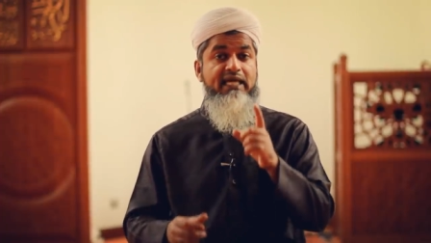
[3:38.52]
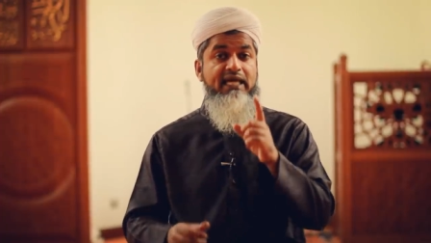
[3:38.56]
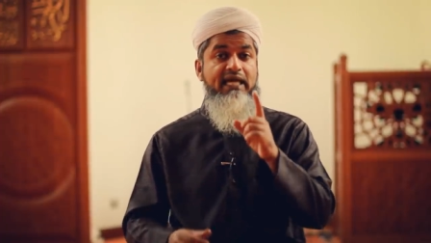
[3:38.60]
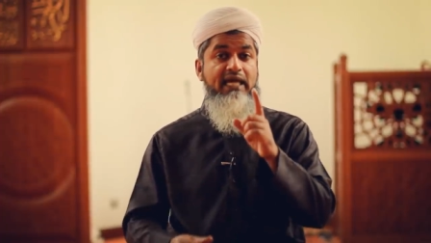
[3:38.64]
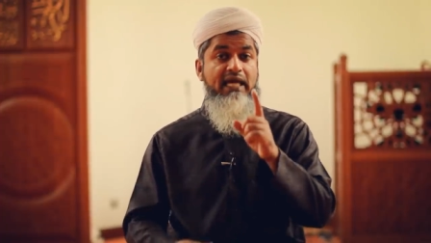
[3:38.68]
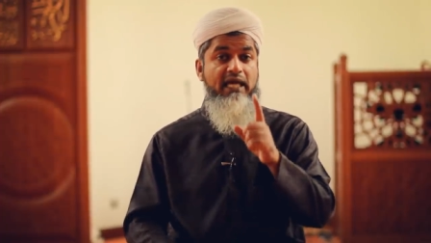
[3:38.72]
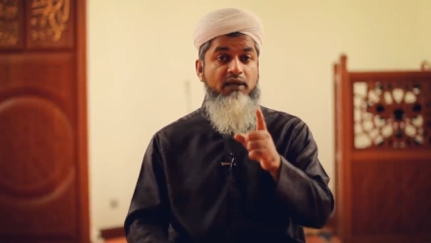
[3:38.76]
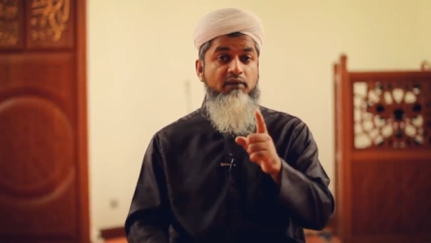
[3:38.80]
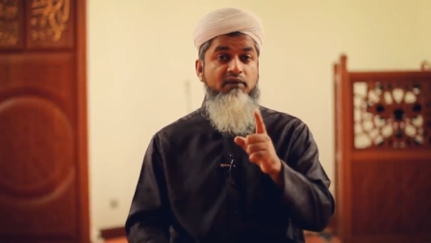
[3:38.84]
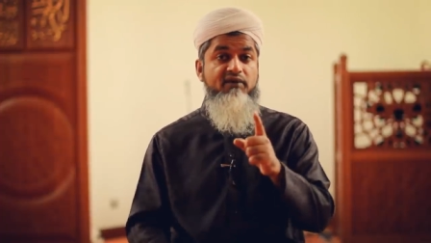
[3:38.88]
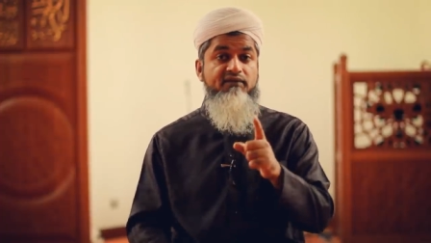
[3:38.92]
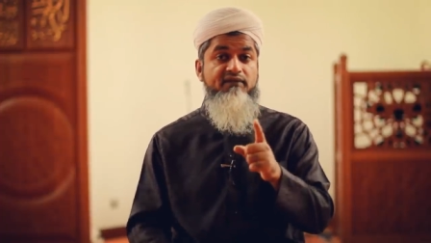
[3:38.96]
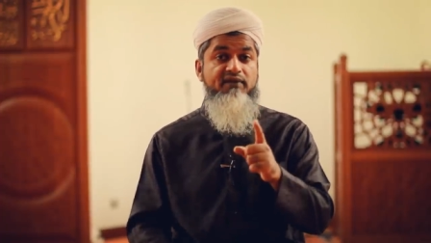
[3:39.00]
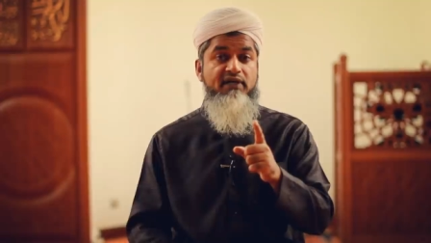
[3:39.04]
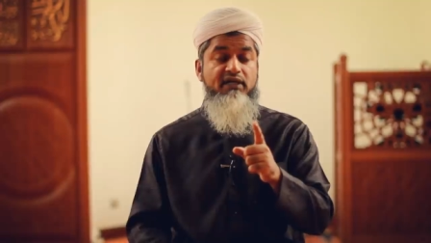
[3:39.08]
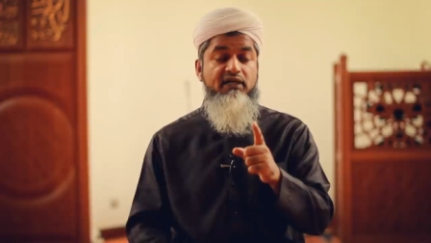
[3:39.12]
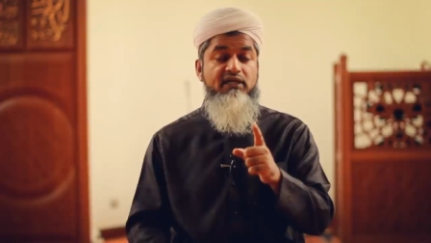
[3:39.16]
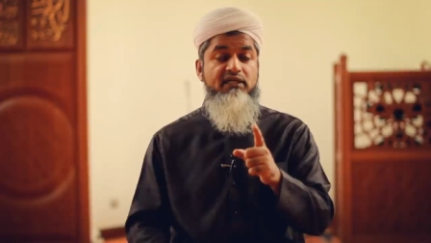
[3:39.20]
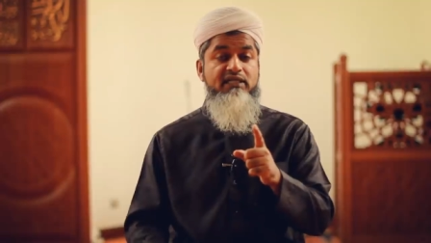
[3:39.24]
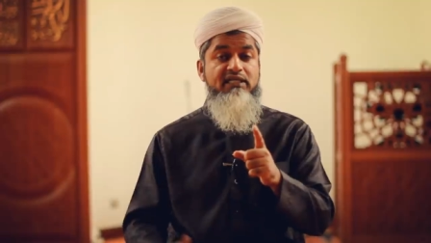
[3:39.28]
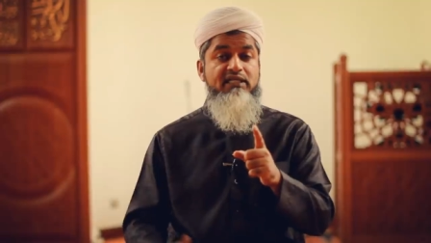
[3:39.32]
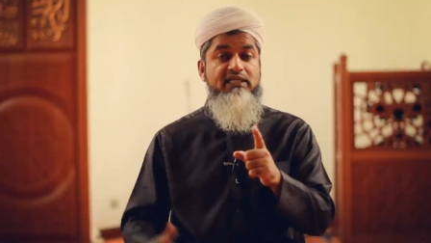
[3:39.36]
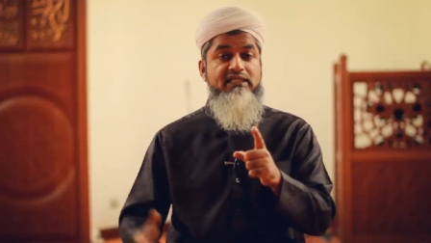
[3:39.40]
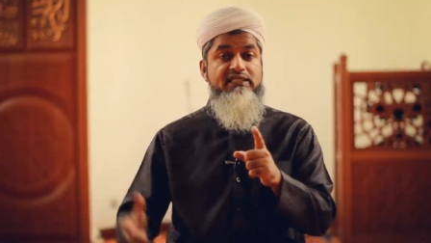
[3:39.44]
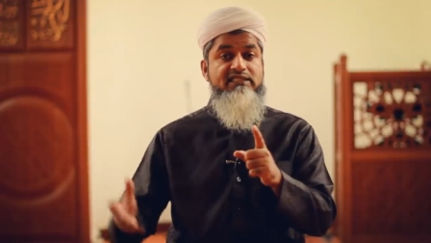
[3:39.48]

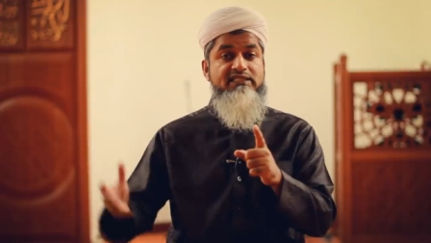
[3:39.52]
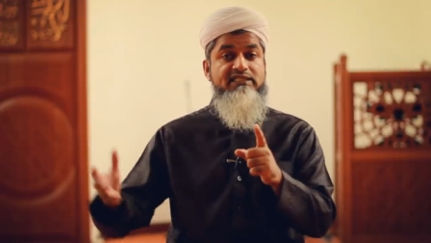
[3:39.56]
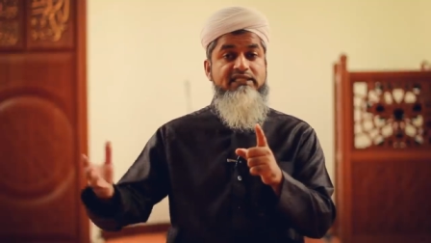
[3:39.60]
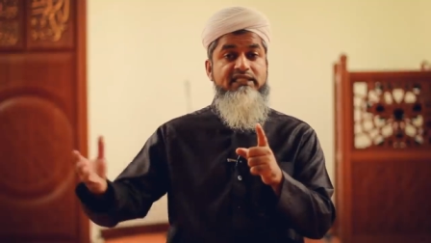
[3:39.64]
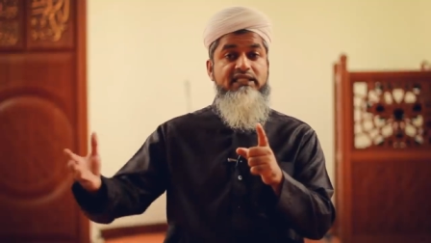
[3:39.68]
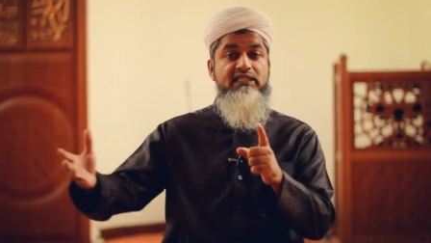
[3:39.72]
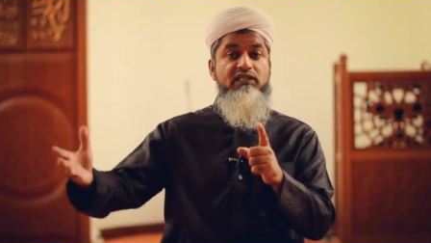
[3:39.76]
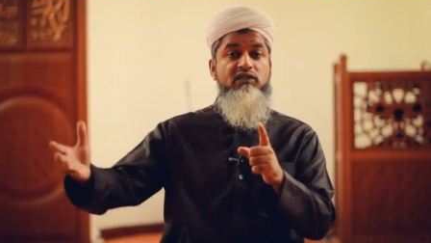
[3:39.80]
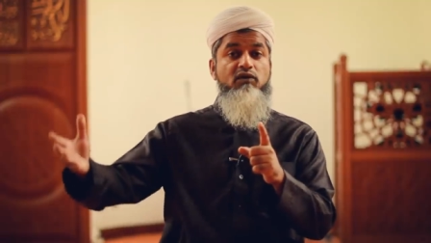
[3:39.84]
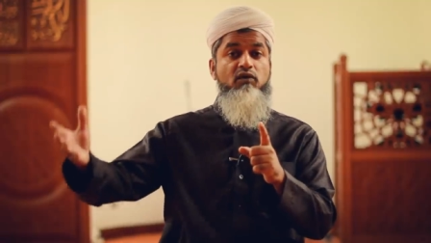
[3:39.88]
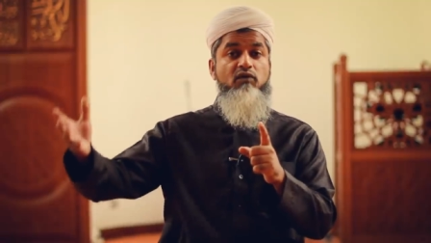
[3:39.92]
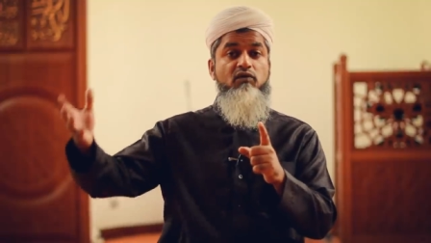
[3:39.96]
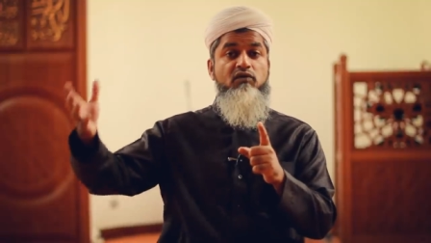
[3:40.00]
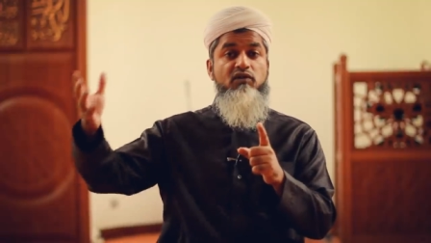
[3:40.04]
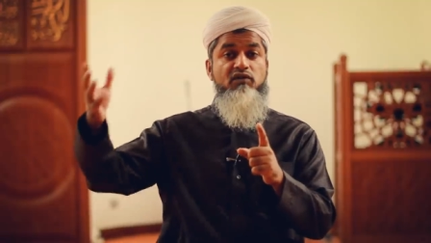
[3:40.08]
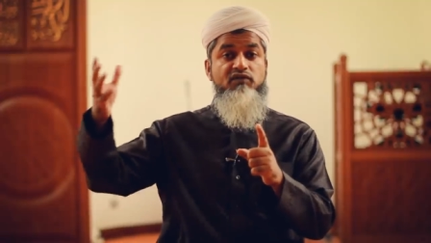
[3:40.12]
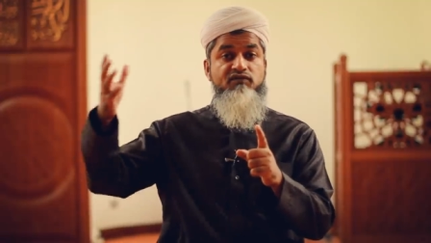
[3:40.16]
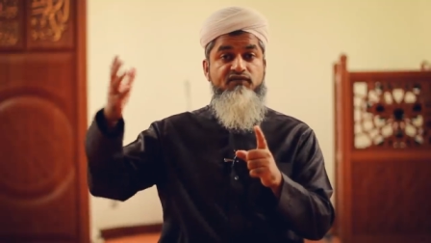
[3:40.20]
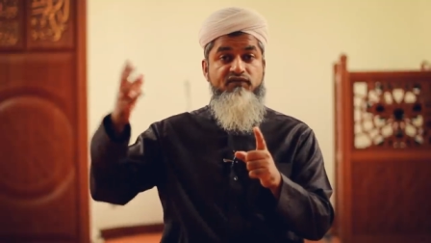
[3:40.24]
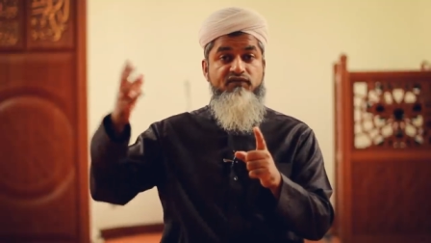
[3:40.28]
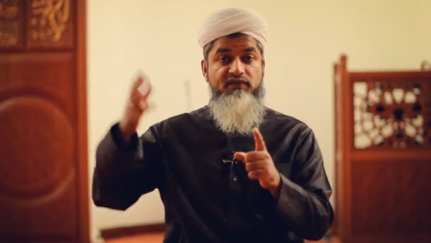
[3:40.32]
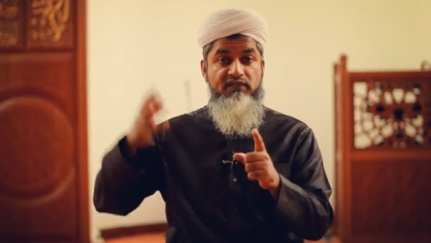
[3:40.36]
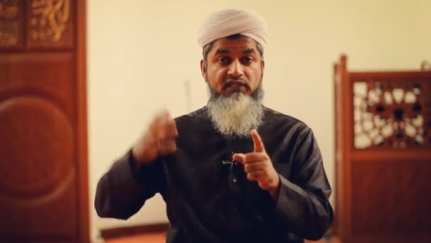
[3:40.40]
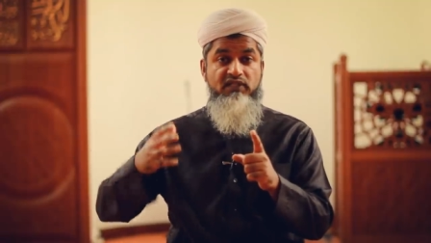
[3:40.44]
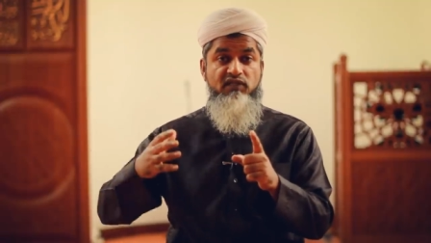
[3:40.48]
However, seeing all
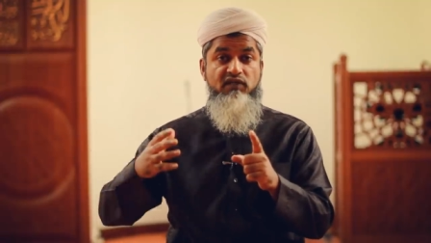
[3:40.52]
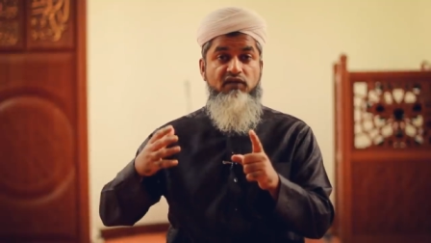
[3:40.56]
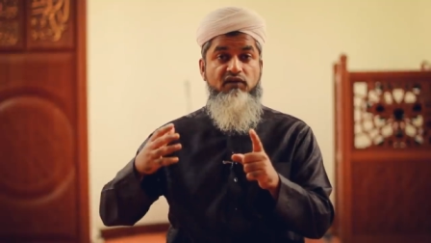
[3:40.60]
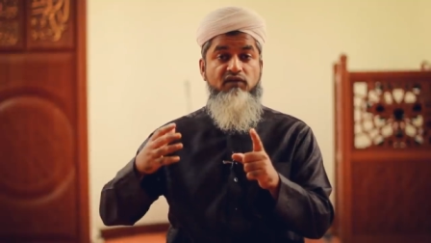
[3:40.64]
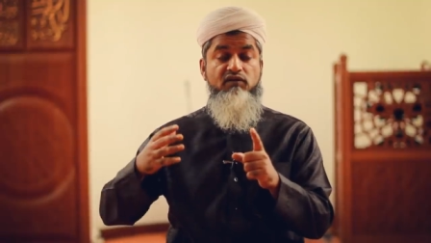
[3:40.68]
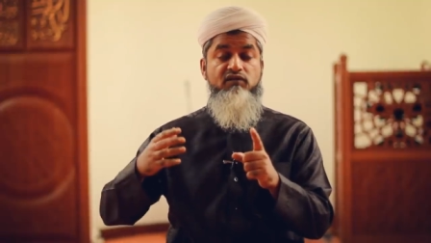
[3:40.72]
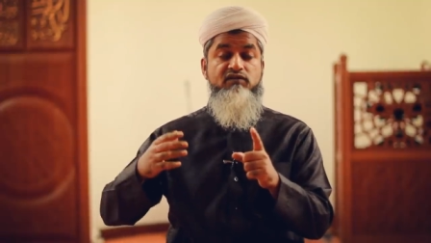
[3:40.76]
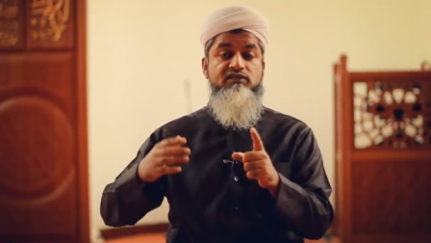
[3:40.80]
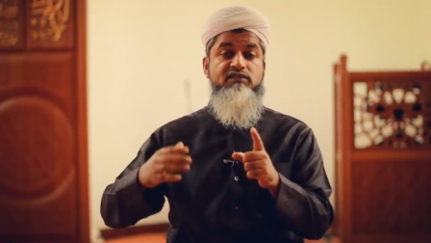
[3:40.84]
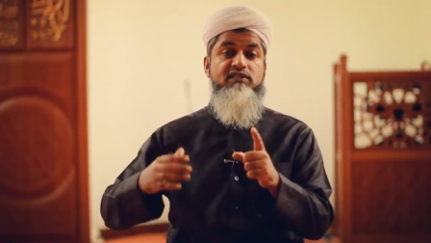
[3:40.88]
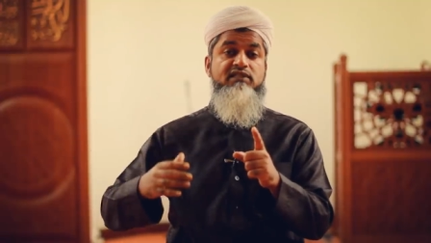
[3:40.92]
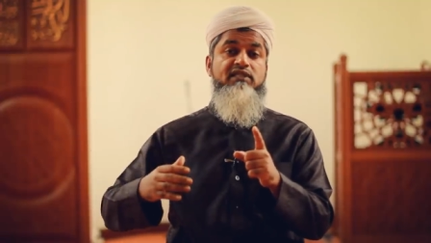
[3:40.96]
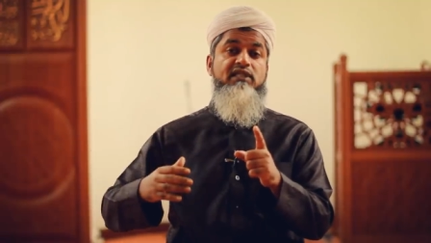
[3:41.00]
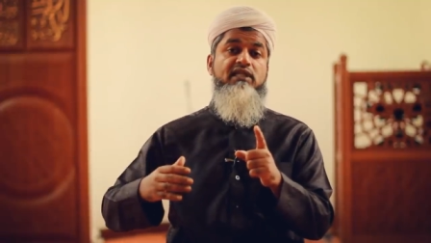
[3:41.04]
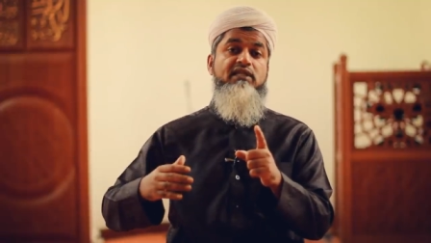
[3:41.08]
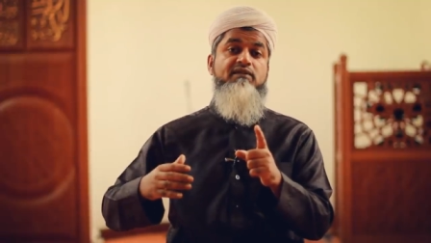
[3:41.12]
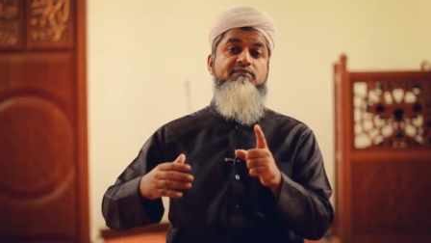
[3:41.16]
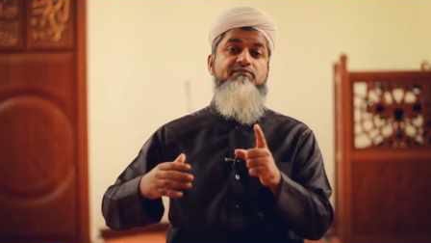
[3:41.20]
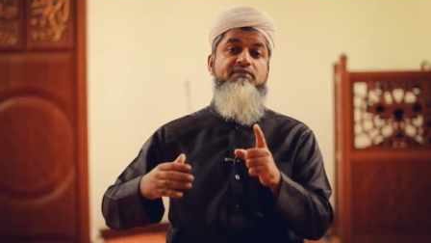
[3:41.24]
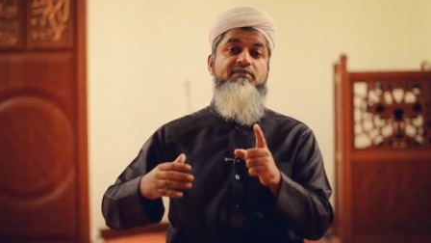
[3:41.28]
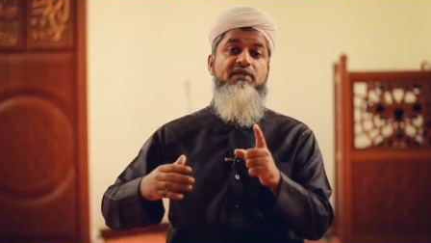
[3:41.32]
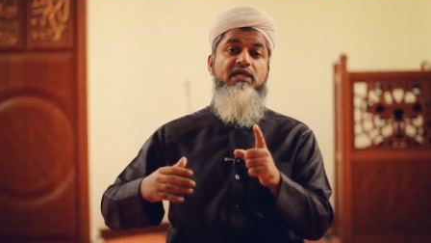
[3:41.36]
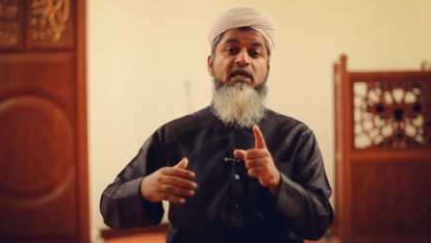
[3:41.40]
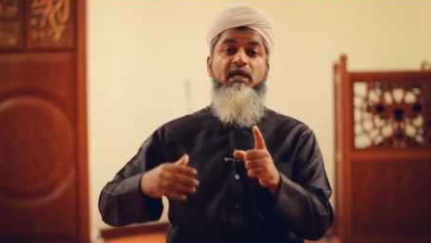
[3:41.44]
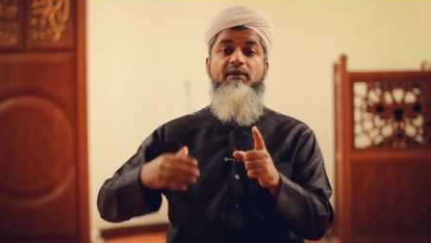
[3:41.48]
those videos and
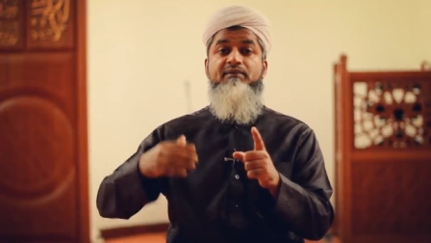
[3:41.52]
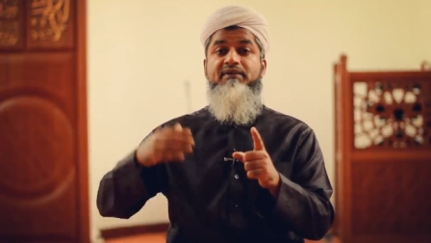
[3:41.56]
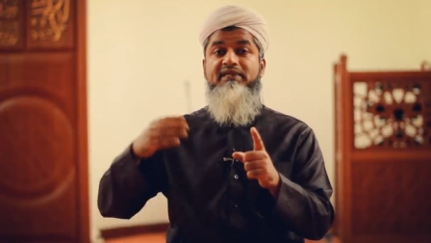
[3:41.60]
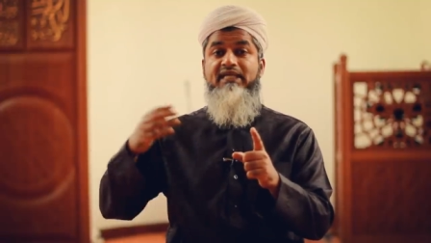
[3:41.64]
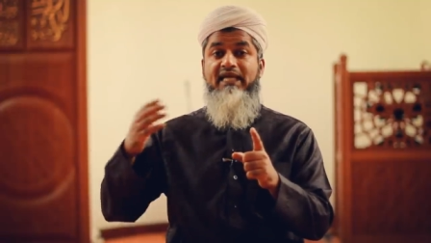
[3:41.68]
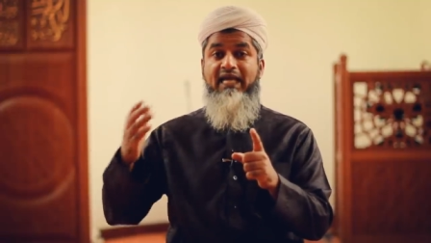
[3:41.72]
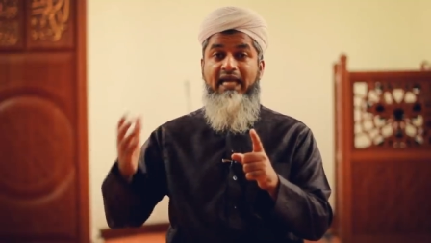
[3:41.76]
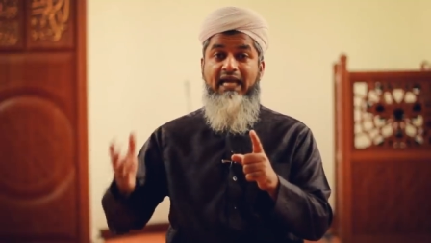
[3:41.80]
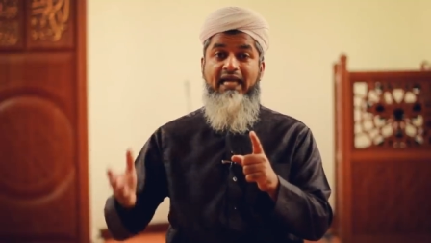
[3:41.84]
then becoming